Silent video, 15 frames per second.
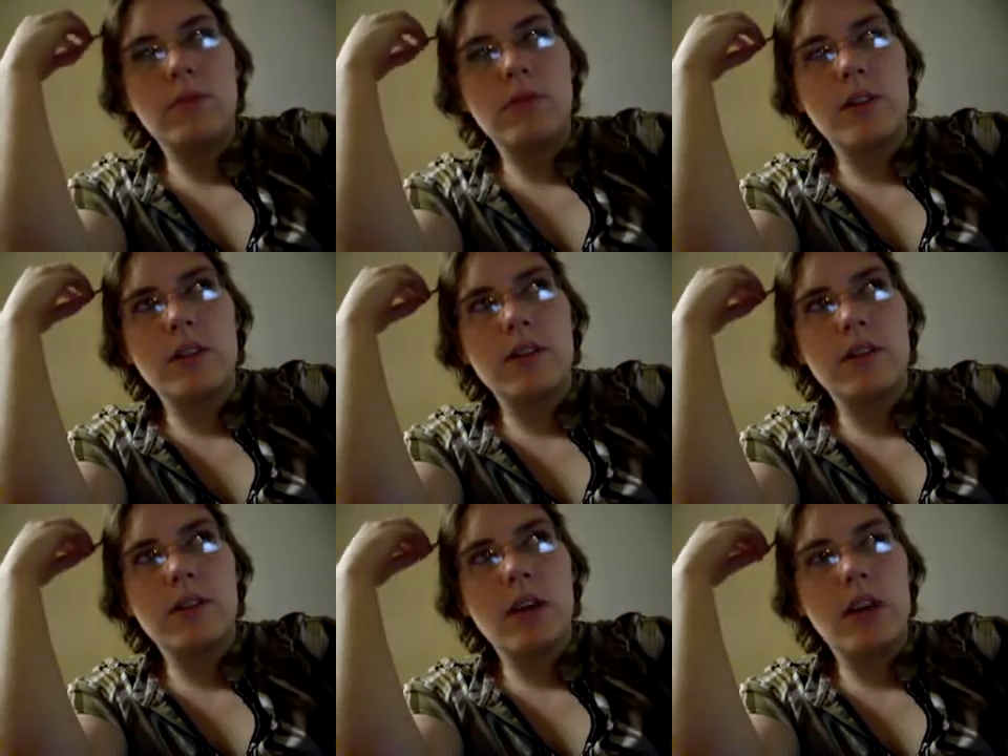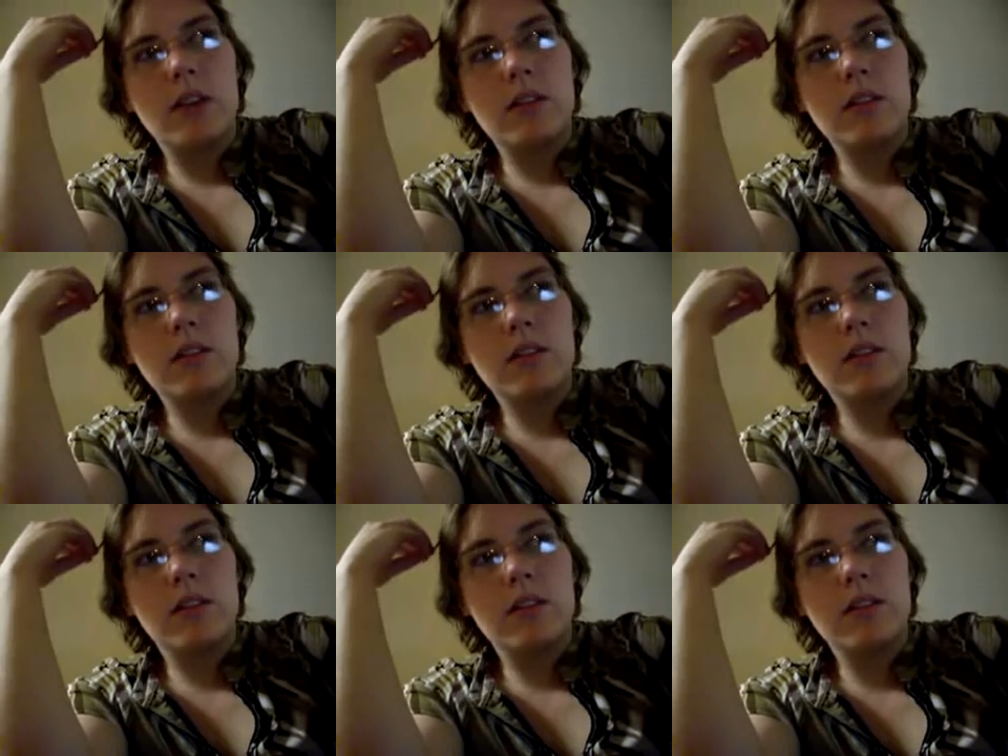quiz
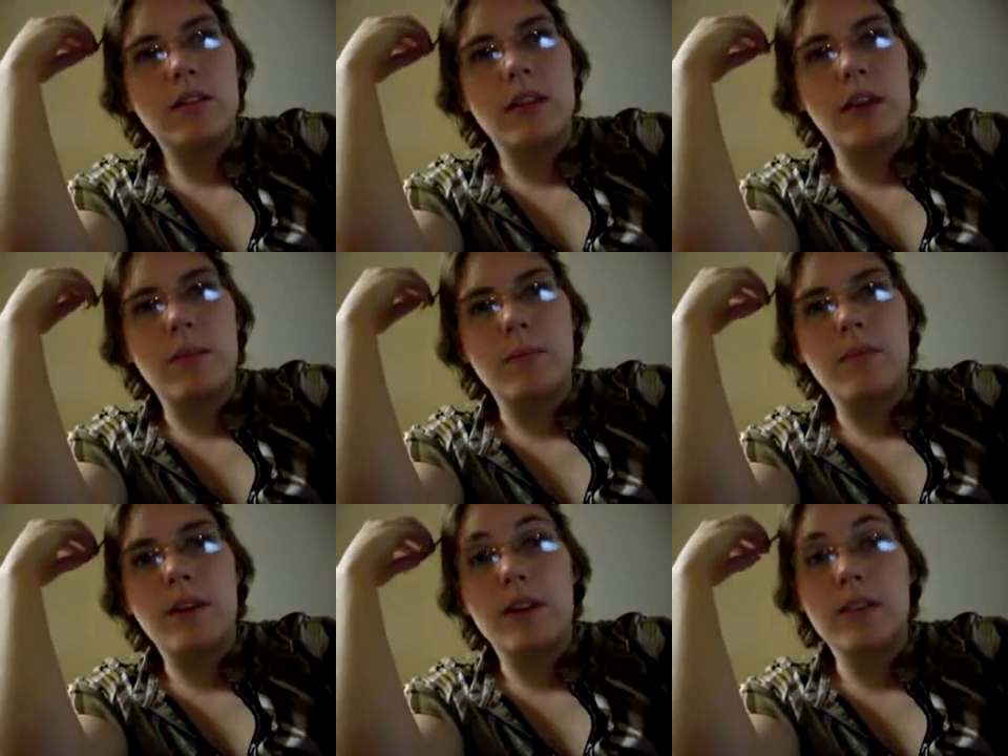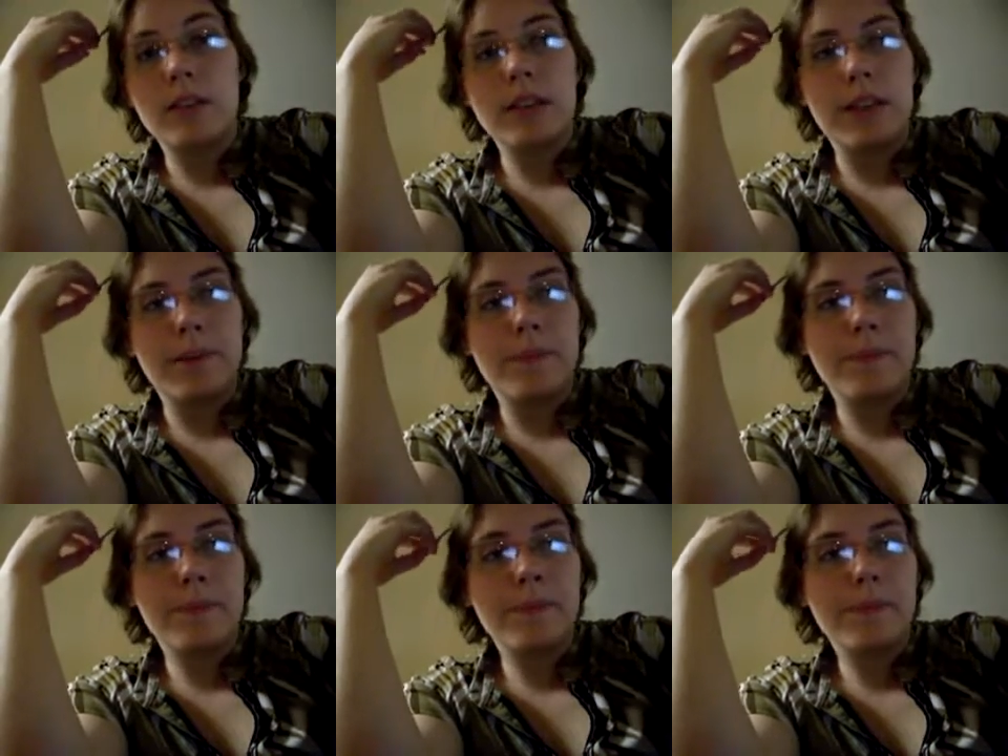test exam, final
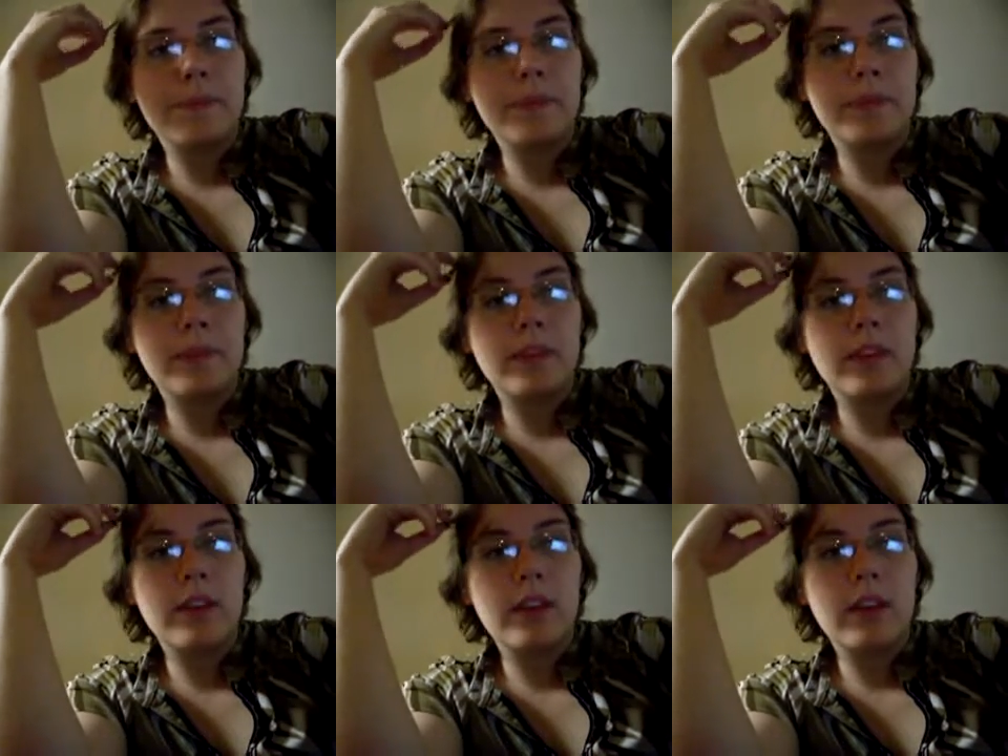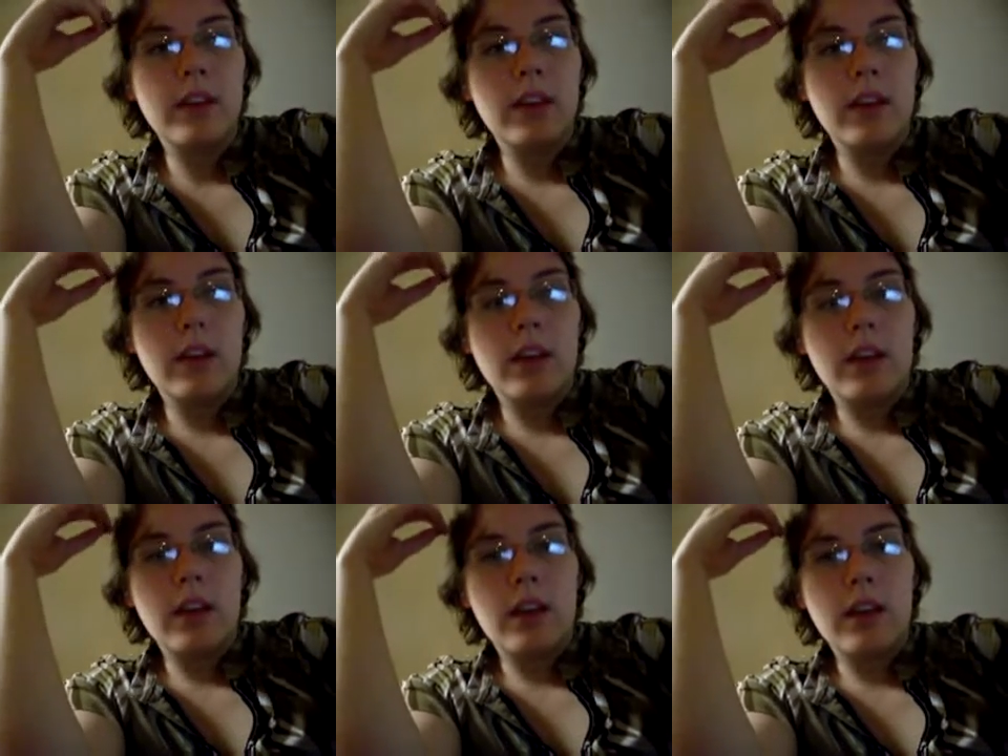exam.
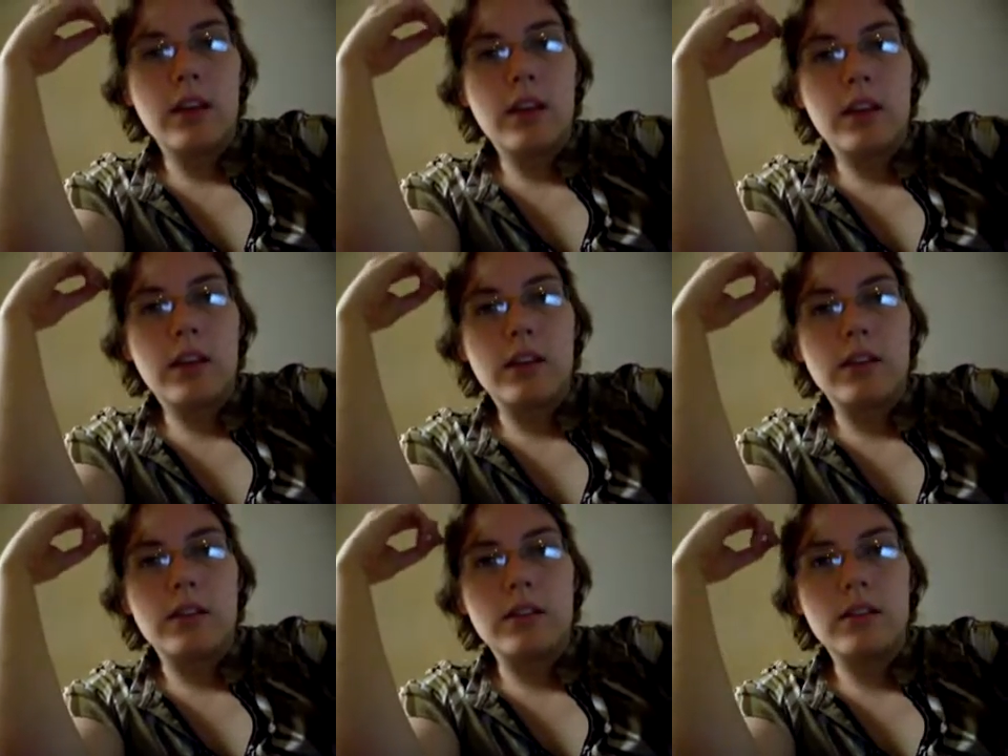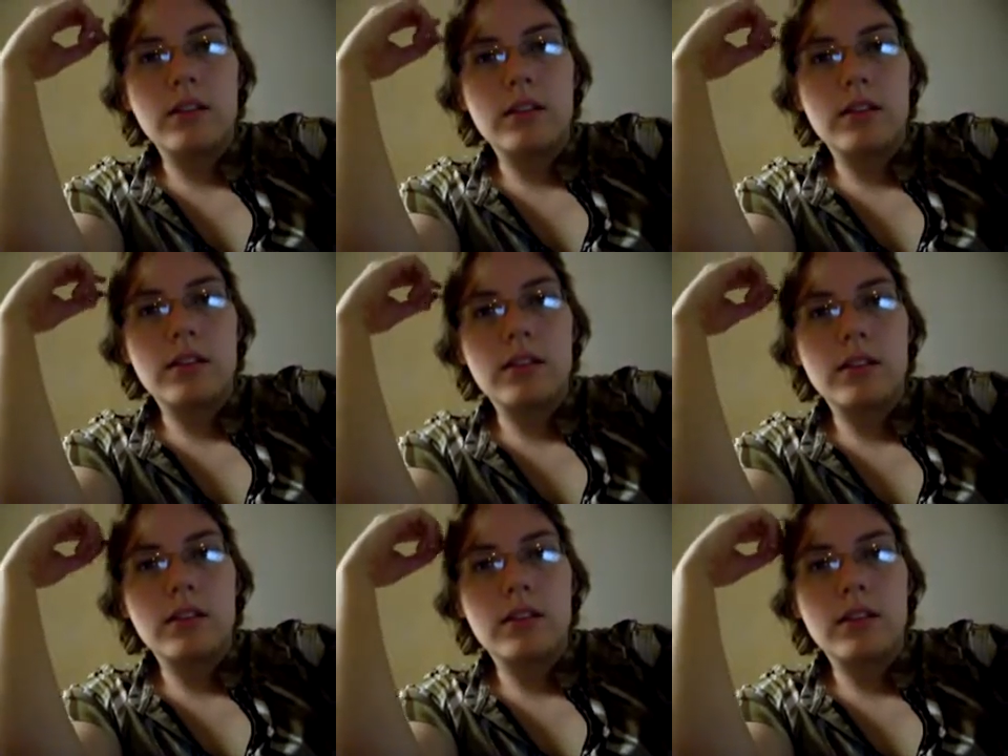And